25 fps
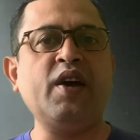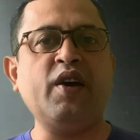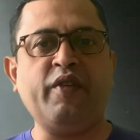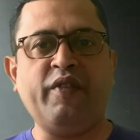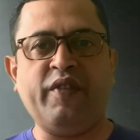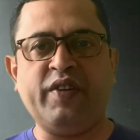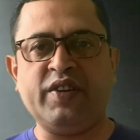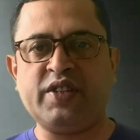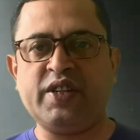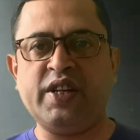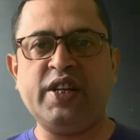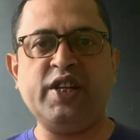
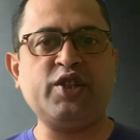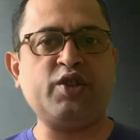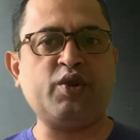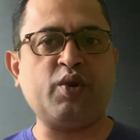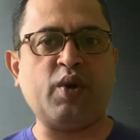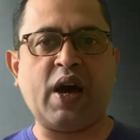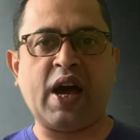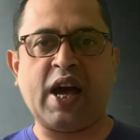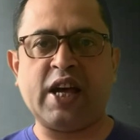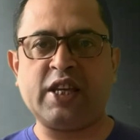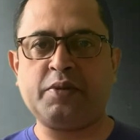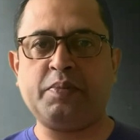which leads to
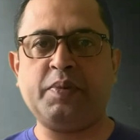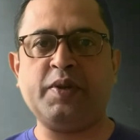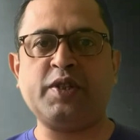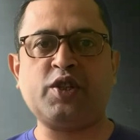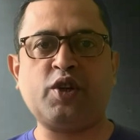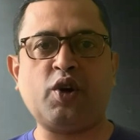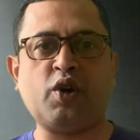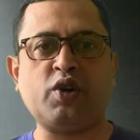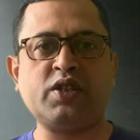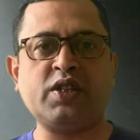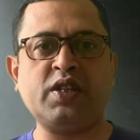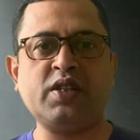
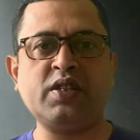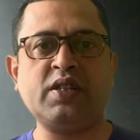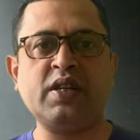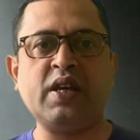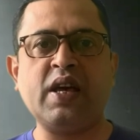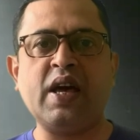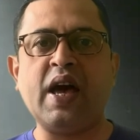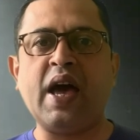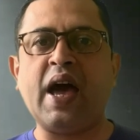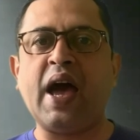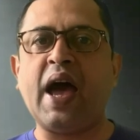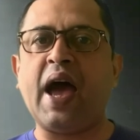asbestosis
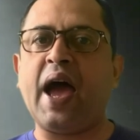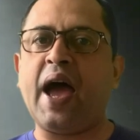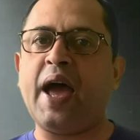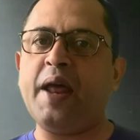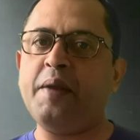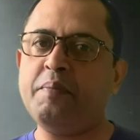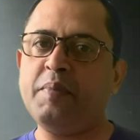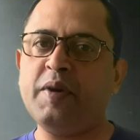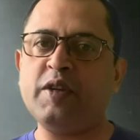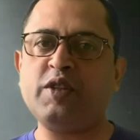and